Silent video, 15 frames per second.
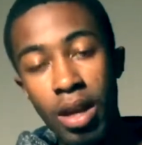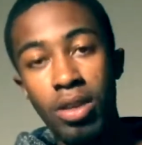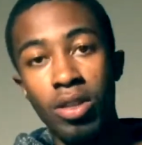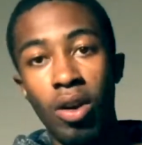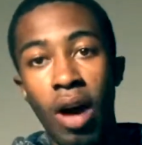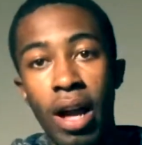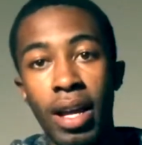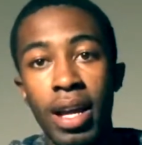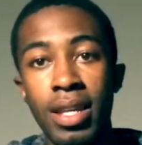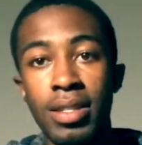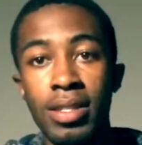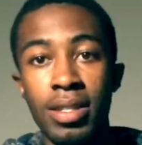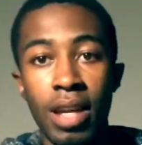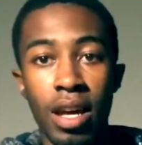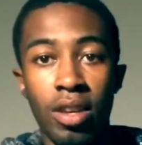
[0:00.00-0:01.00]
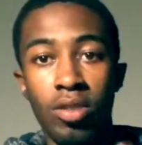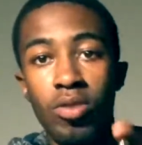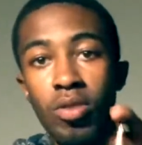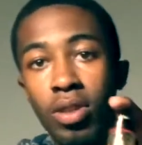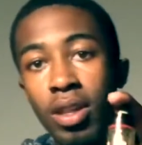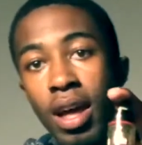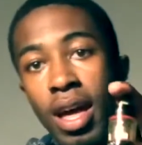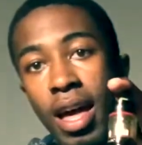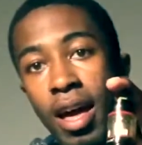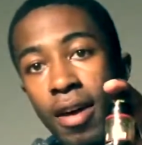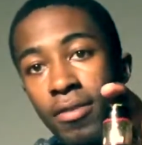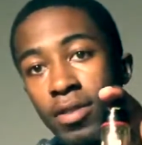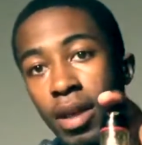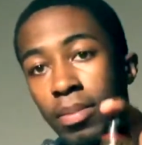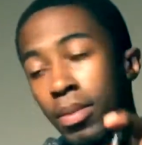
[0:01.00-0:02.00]
So I guess it's kind of cool that I
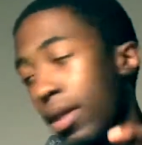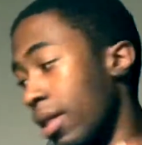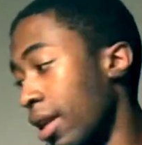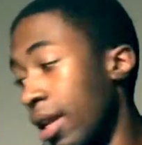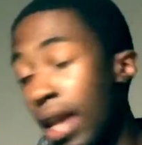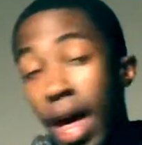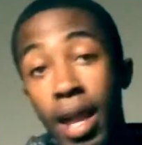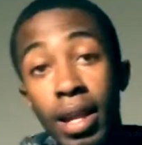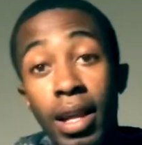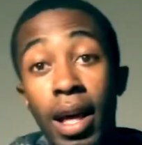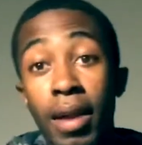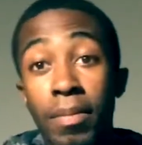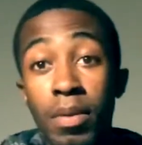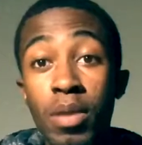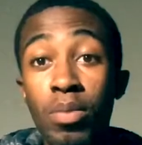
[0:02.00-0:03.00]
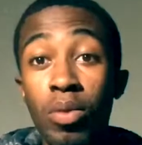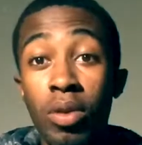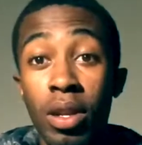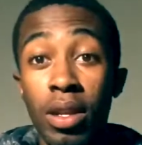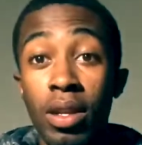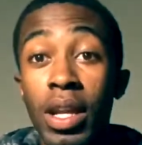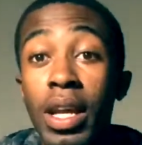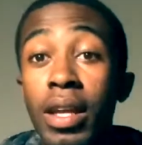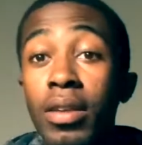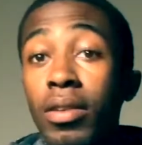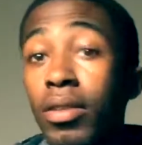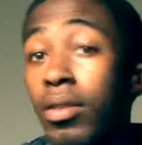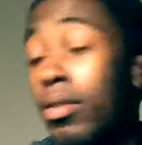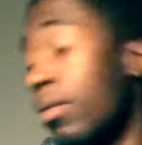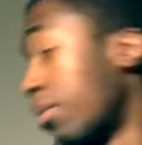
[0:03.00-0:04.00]
have something that not a lot of people can get,
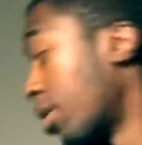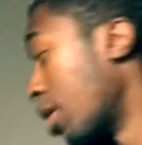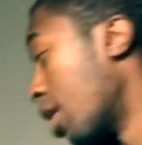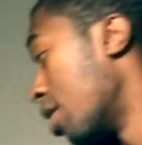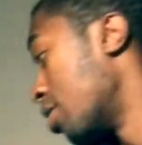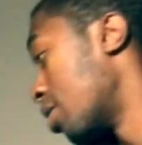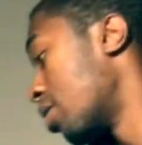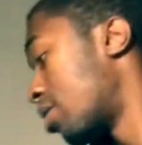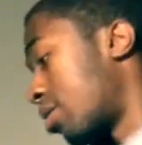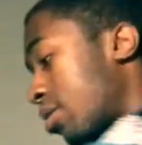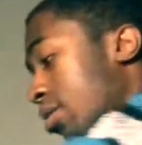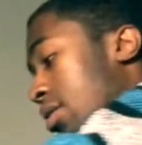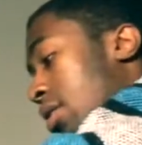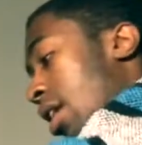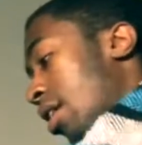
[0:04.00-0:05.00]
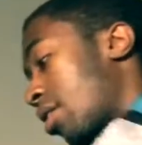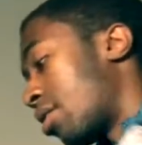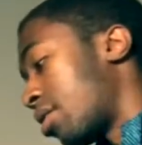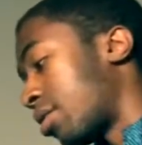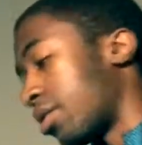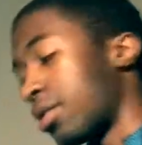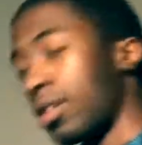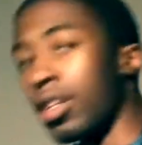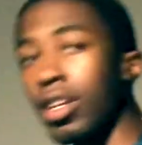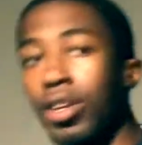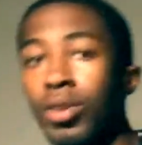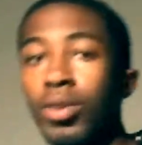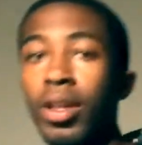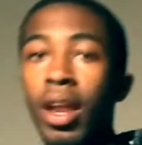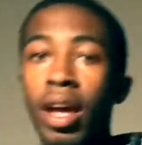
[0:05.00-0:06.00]
because it's kind of
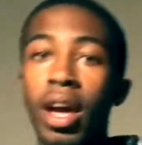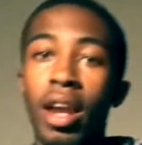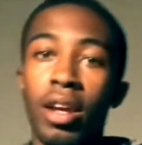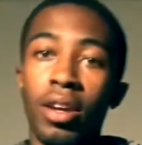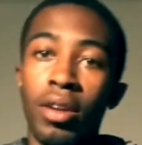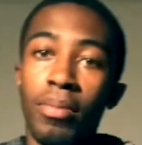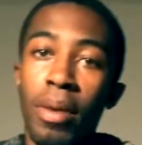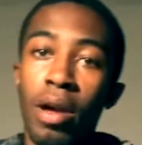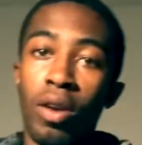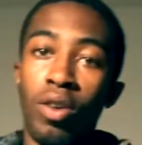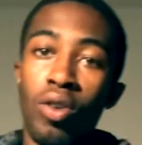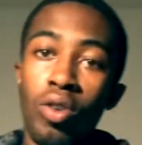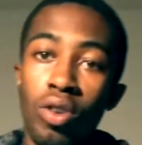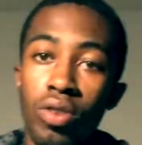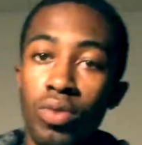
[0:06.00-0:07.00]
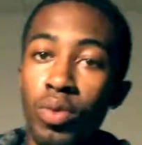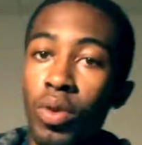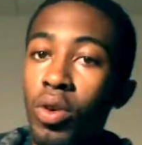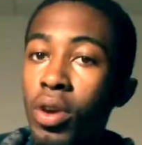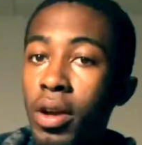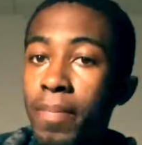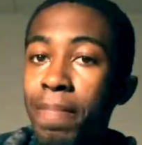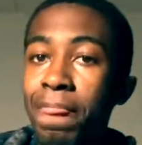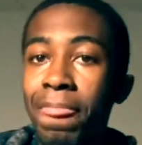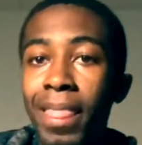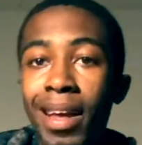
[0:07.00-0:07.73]
discontinued and I got a good amount of coils for it.